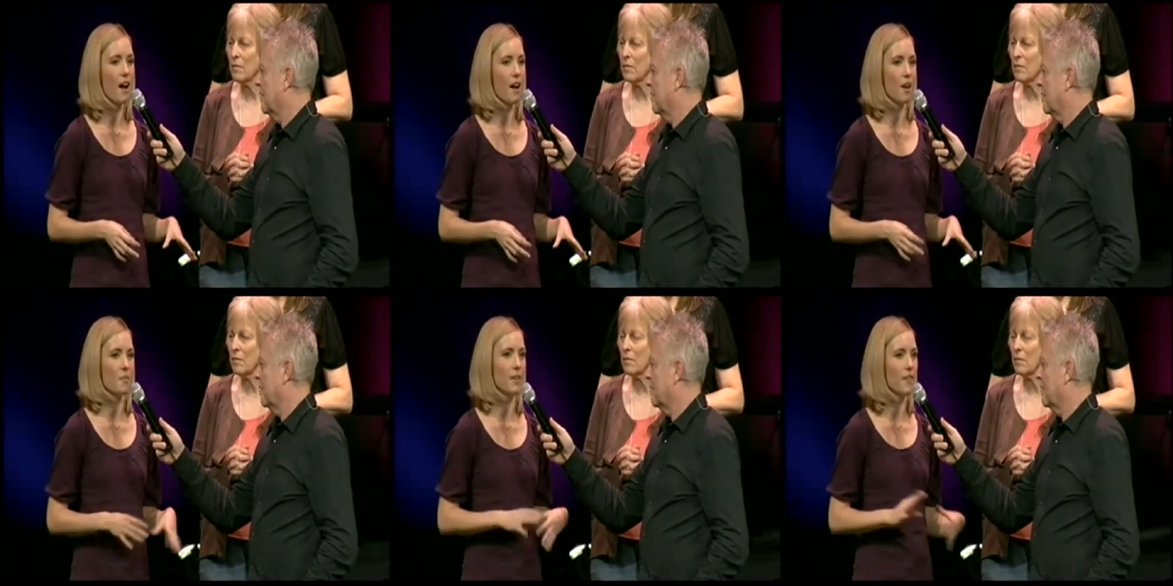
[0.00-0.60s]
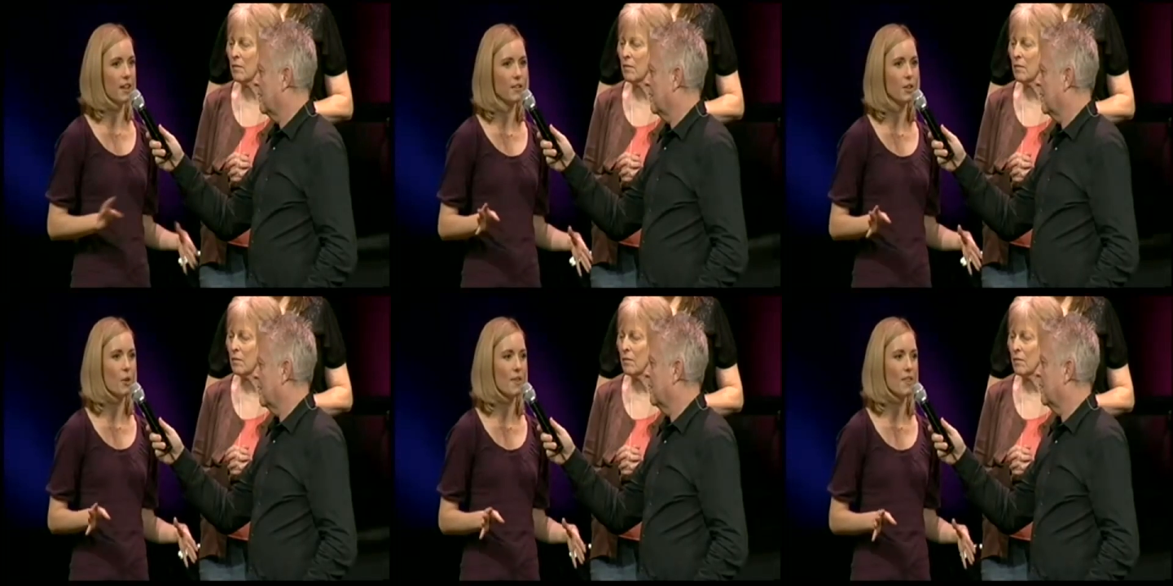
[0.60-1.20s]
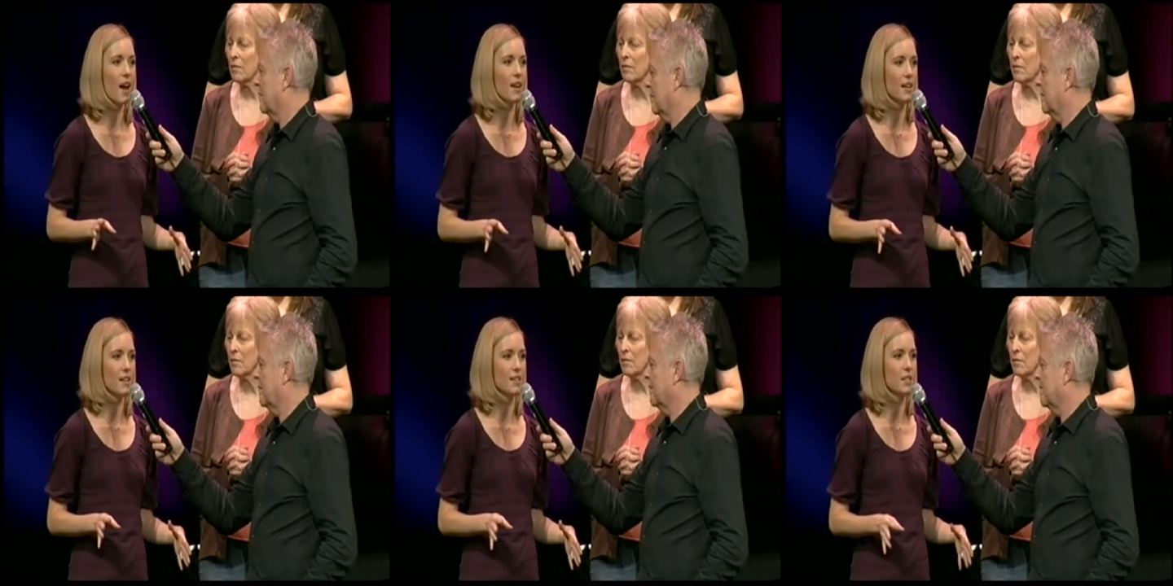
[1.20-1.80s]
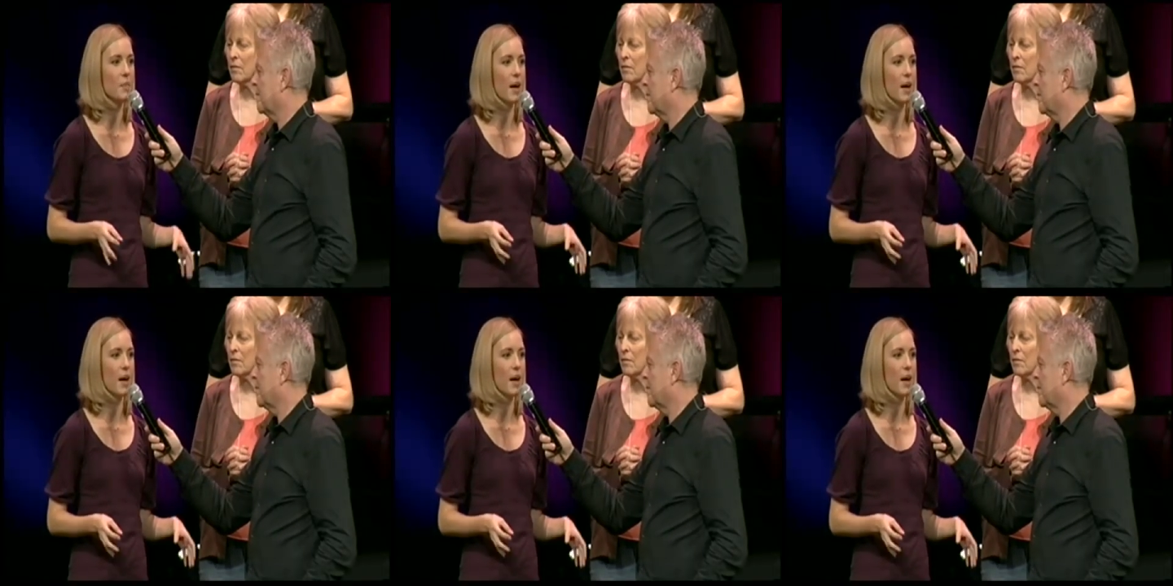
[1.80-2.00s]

Speaker 1: um, if any of you know what that is.